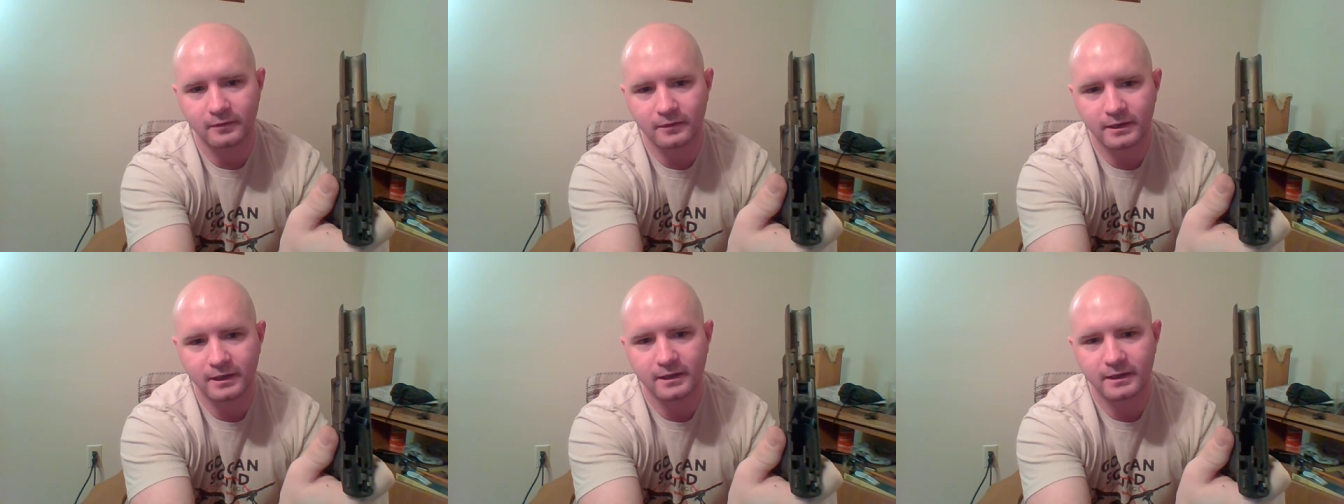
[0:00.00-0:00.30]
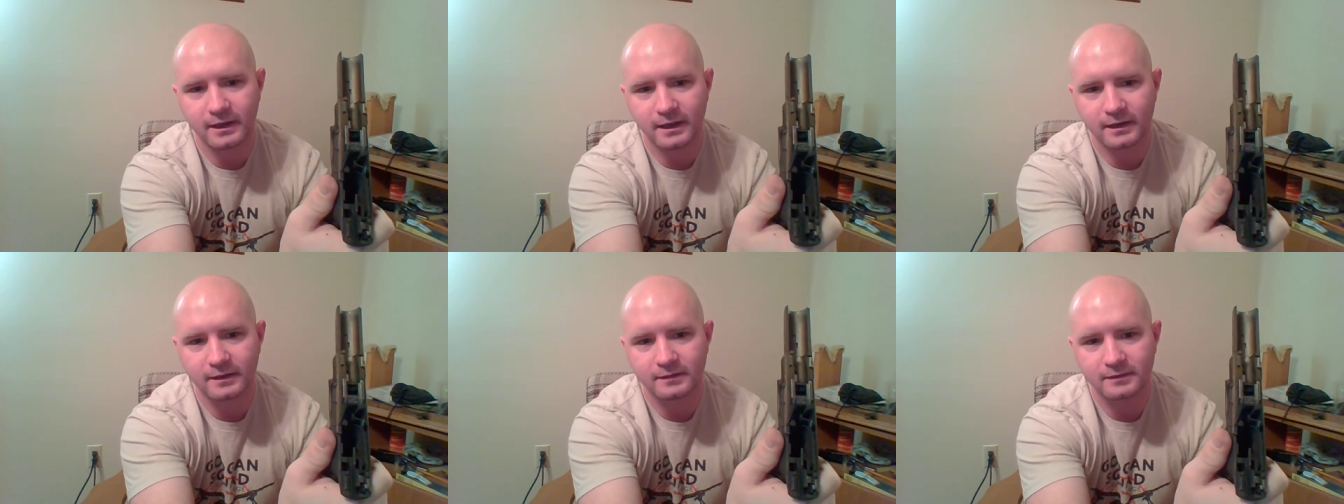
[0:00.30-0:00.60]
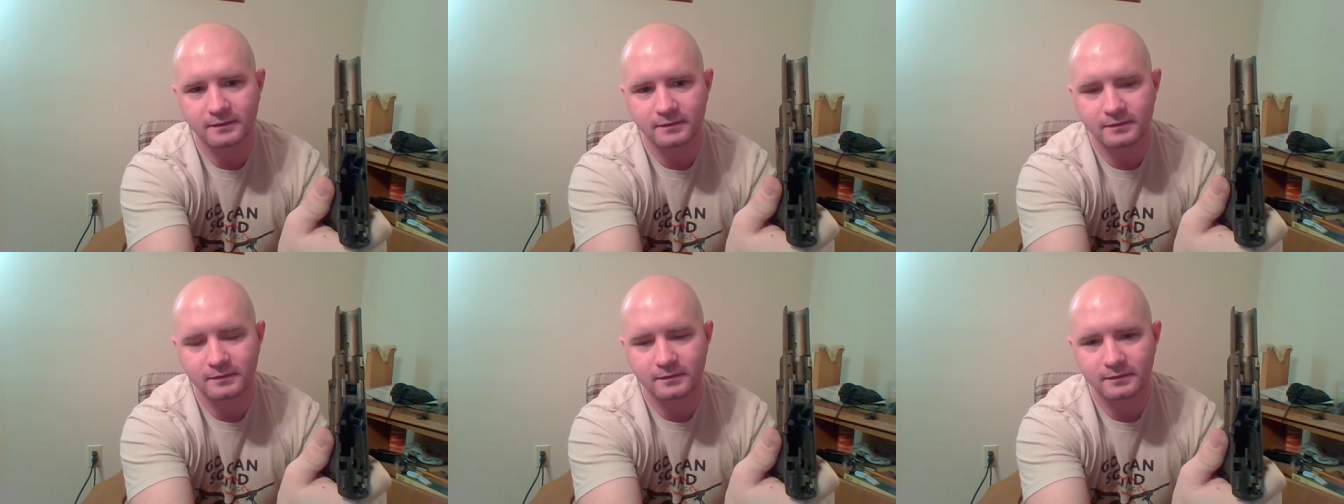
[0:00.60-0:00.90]
Okay,
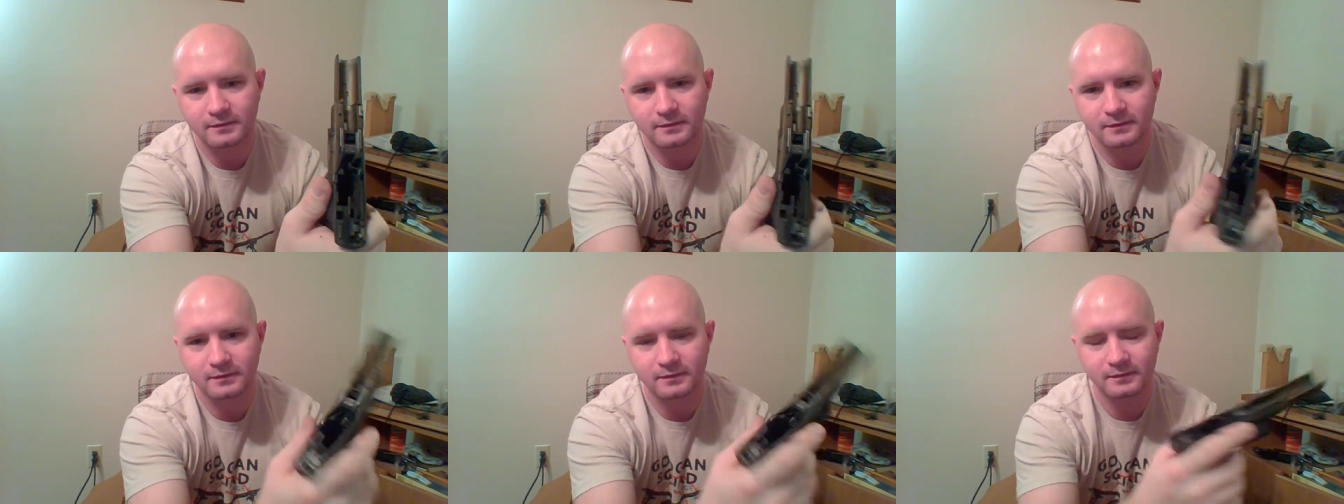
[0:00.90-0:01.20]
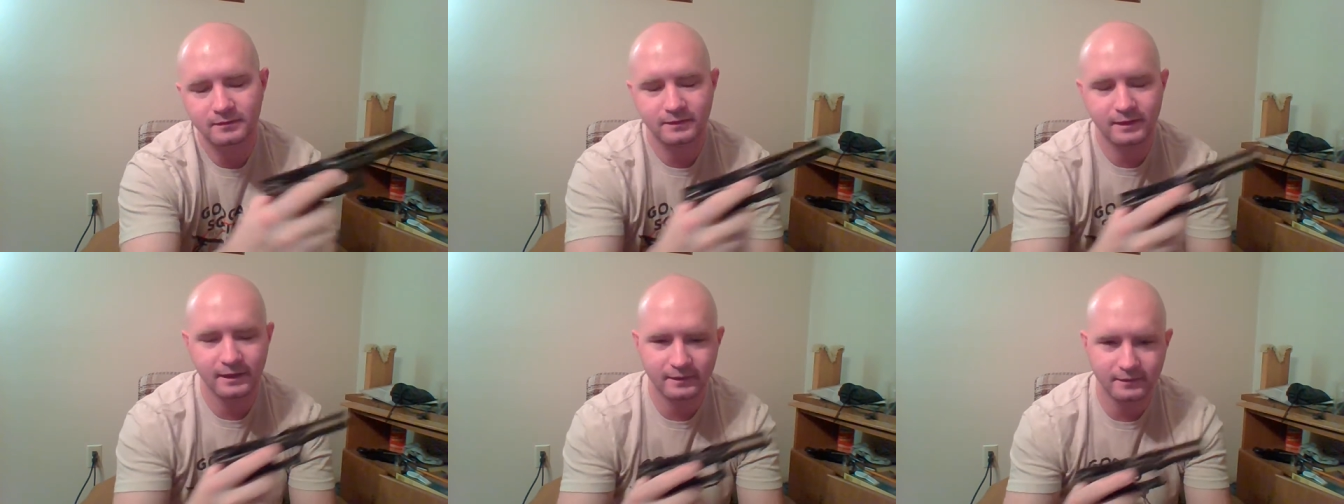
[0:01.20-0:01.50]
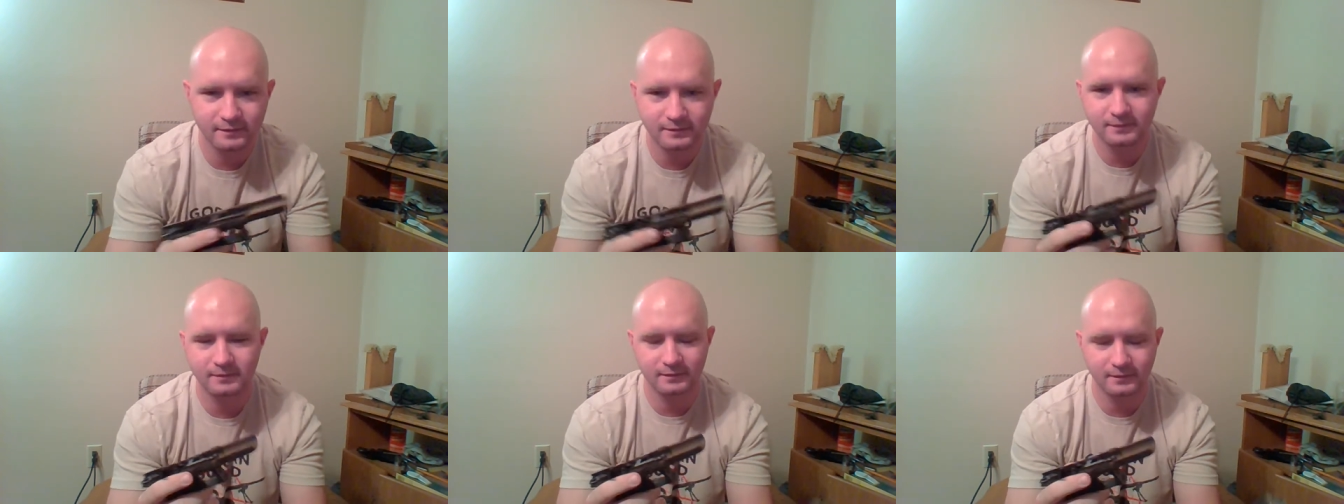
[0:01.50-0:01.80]
guys,
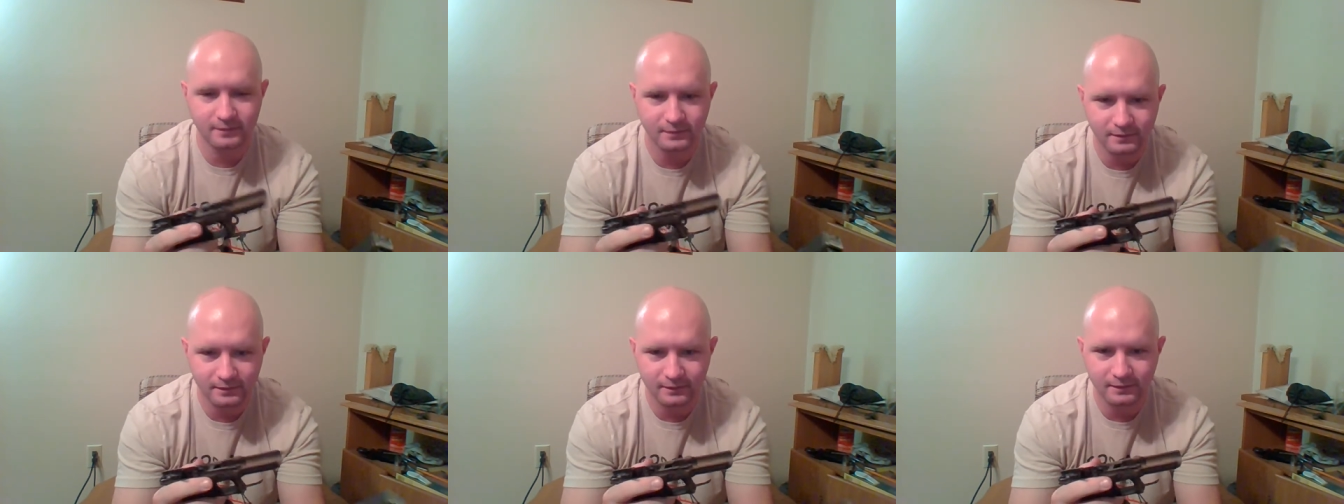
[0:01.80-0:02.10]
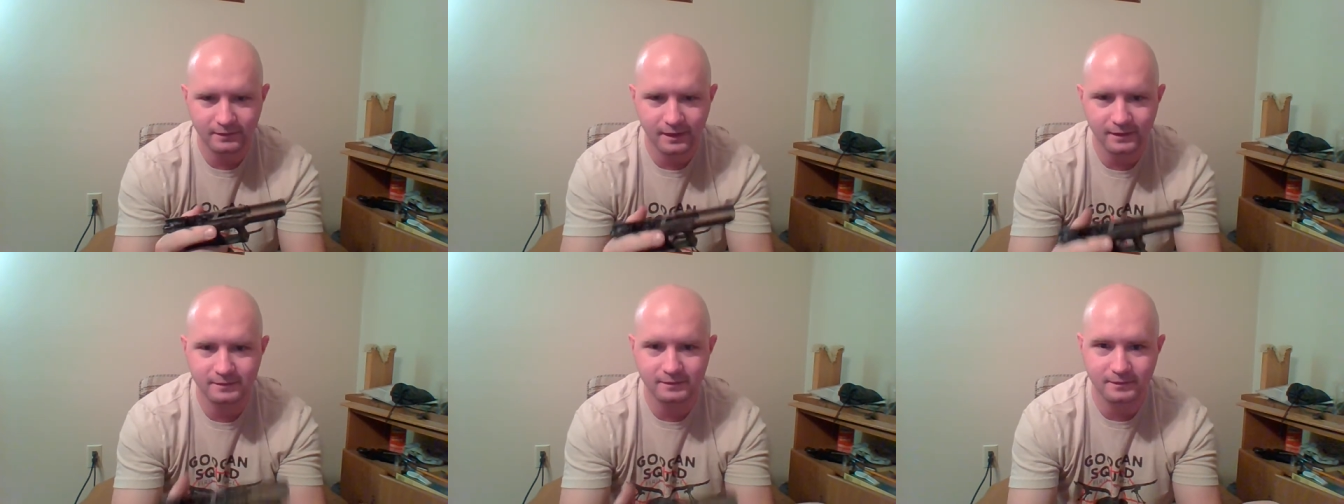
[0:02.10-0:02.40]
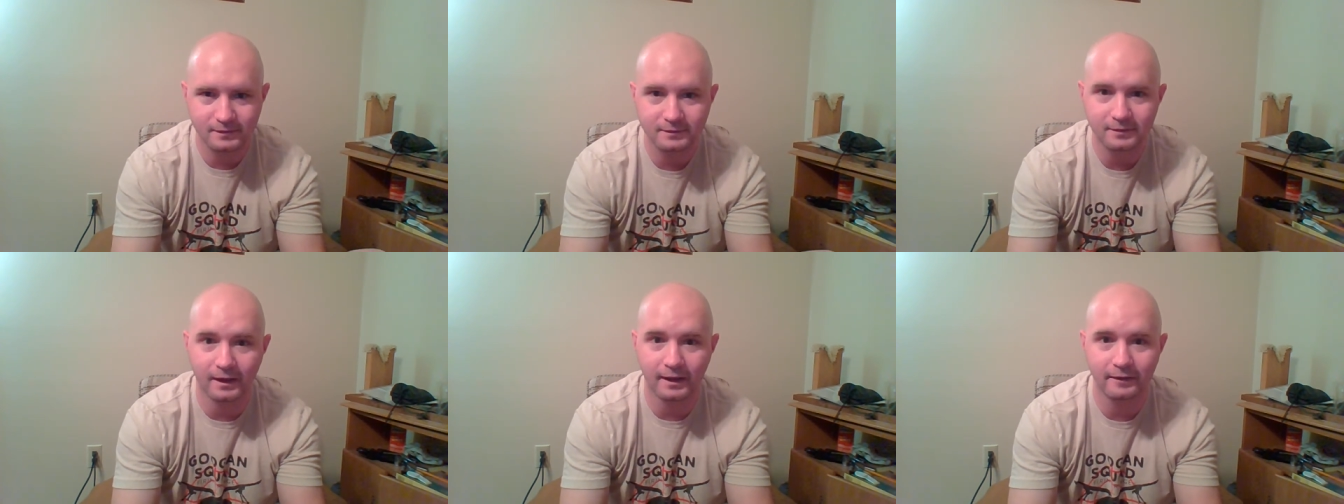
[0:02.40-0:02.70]
that's that's a
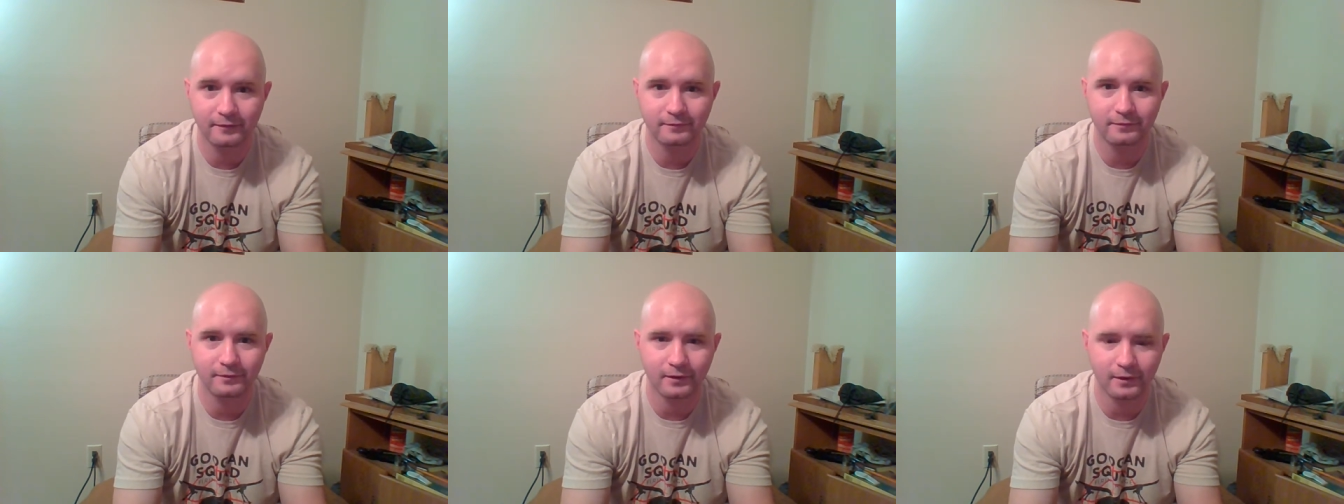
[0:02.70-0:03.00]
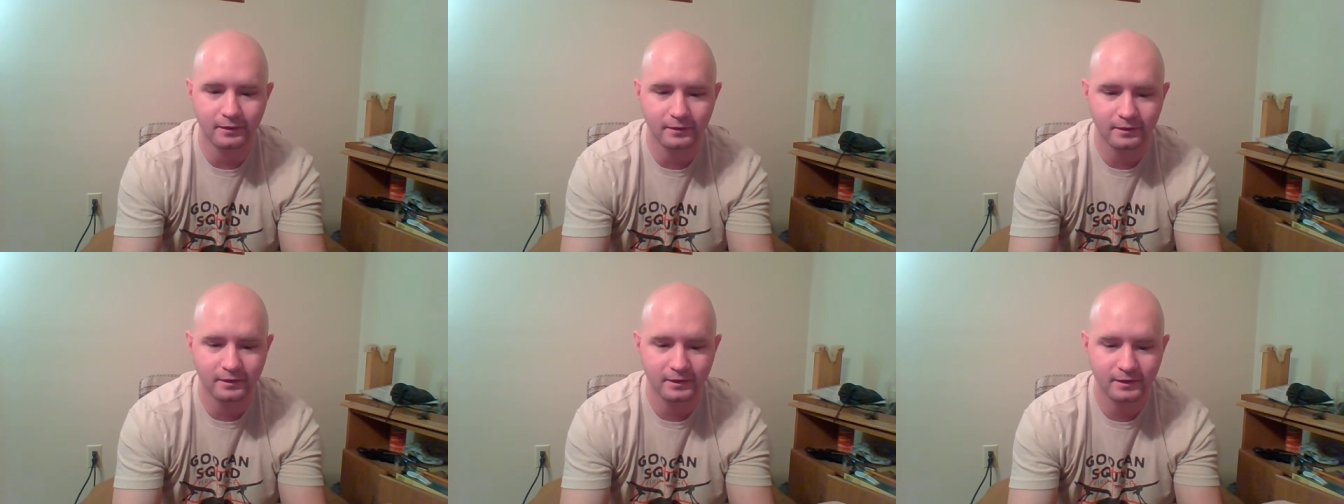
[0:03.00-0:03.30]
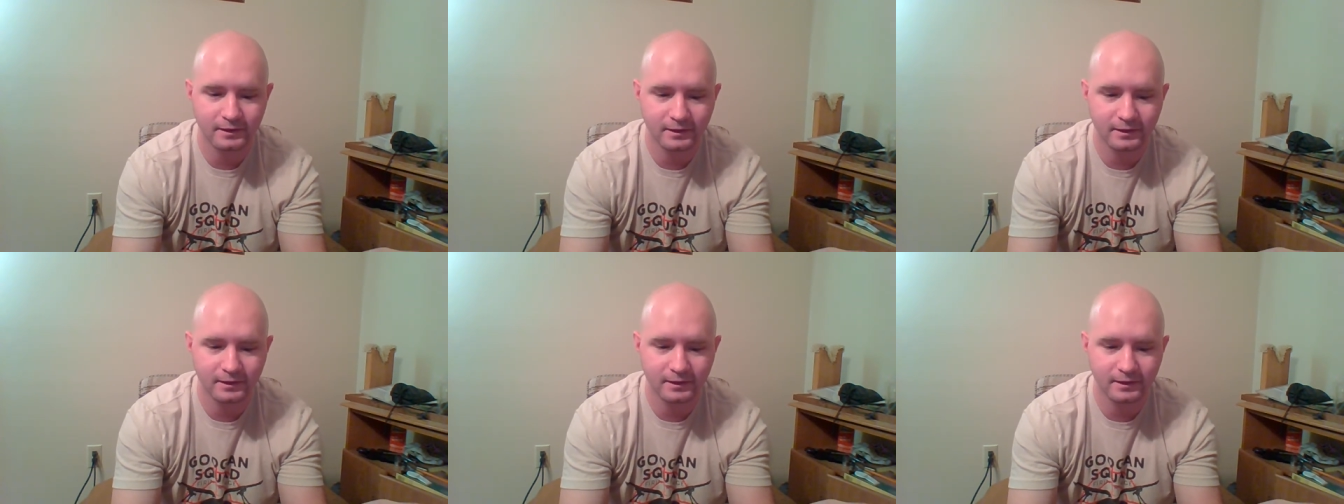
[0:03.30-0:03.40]
design flaw.